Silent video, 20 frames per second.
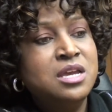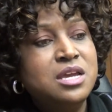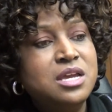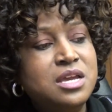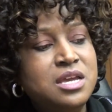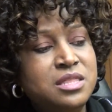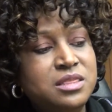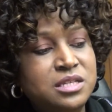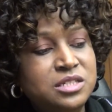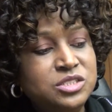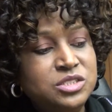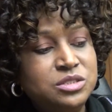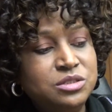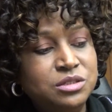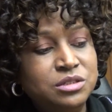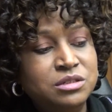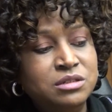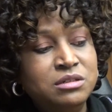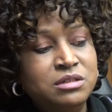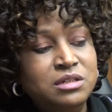And this
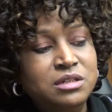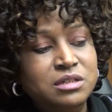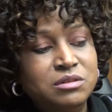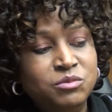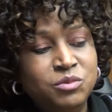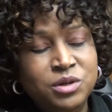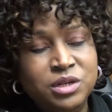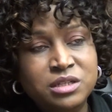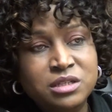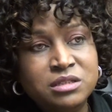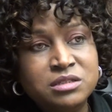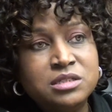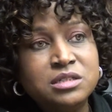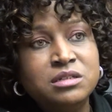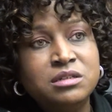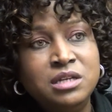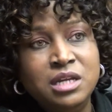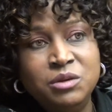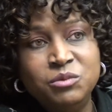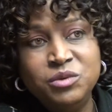year, what
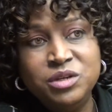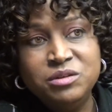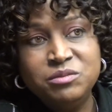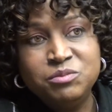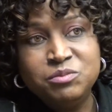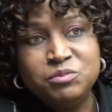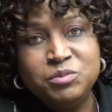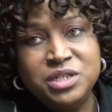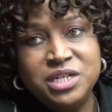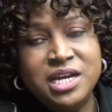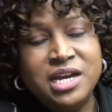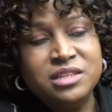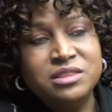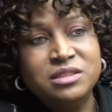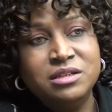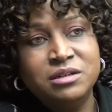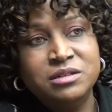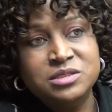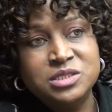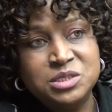can we put out
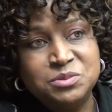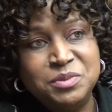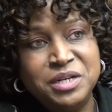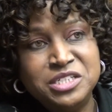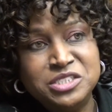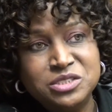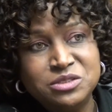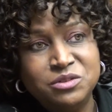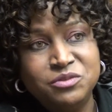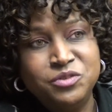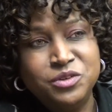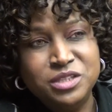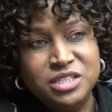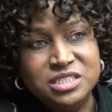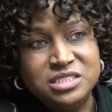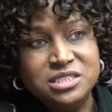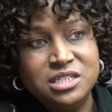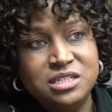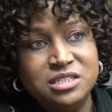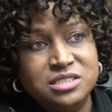there special for
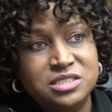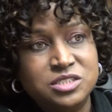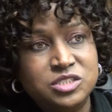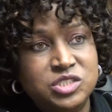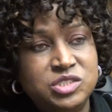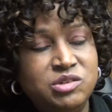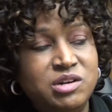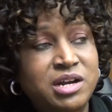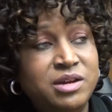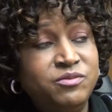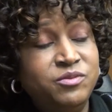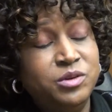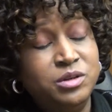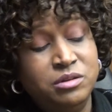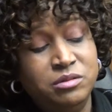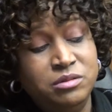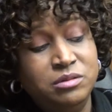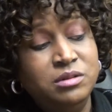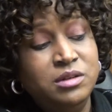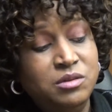these kids to strive
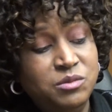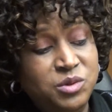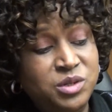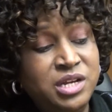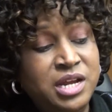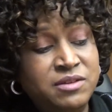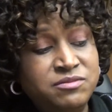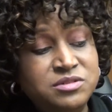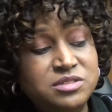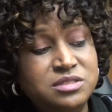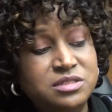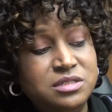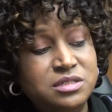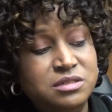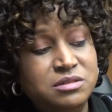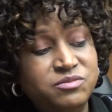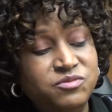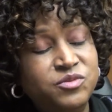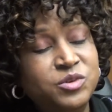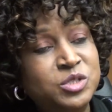for? Well, after
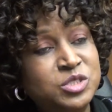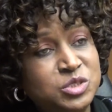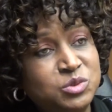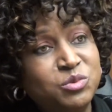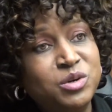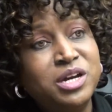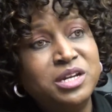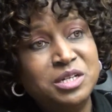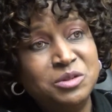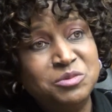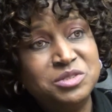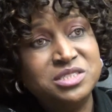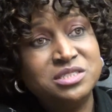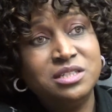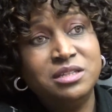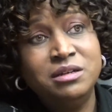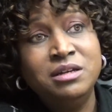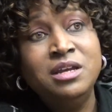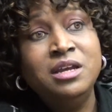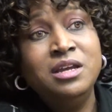the first round, it was
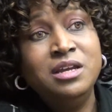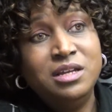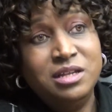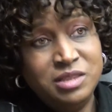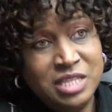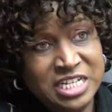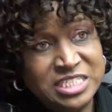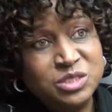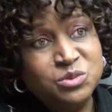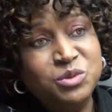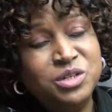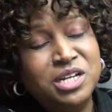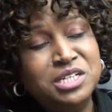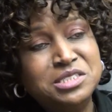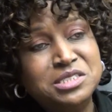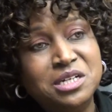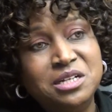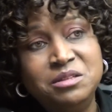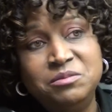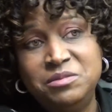the. That's when I
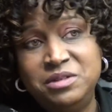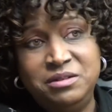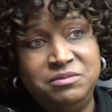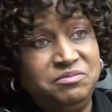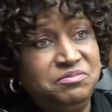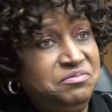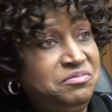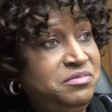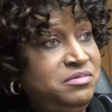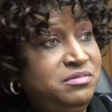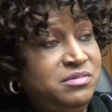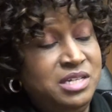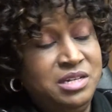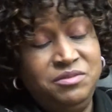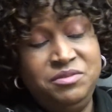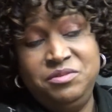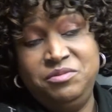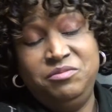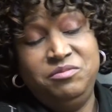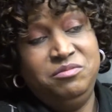told them, I've
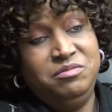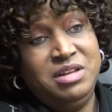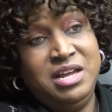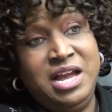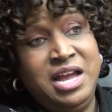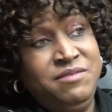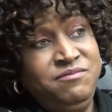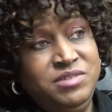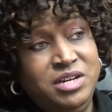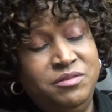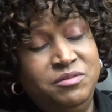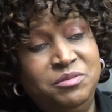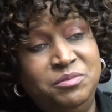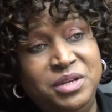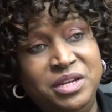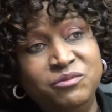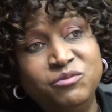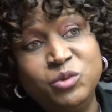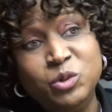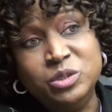never, I've never
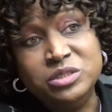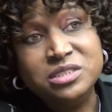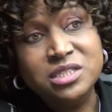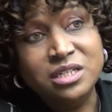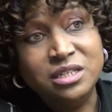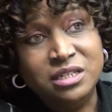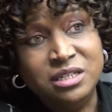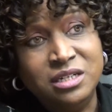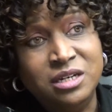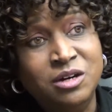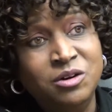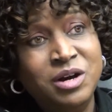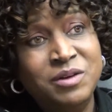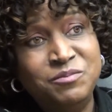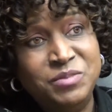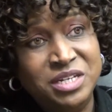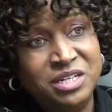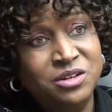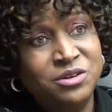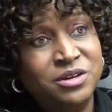been 14 and 0. I've
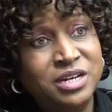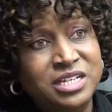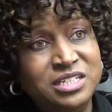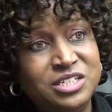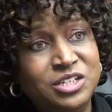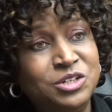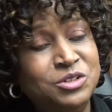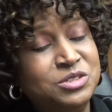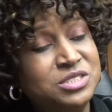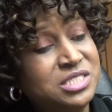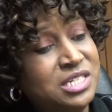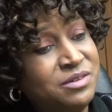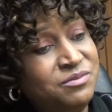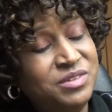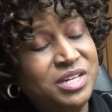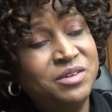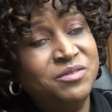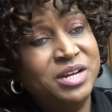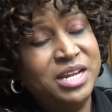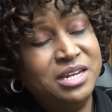been there eight years. I've
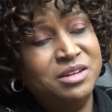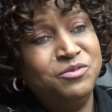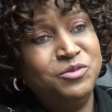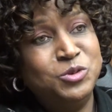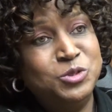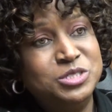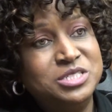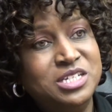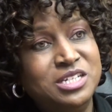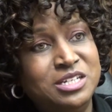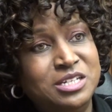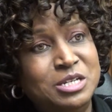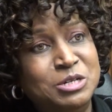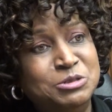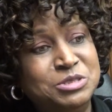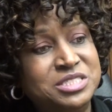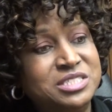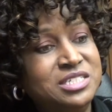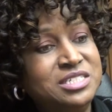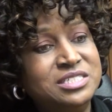never had a 14 and 0
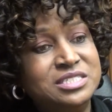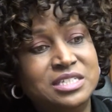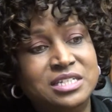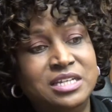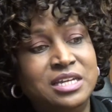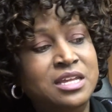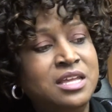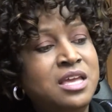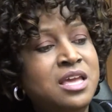season.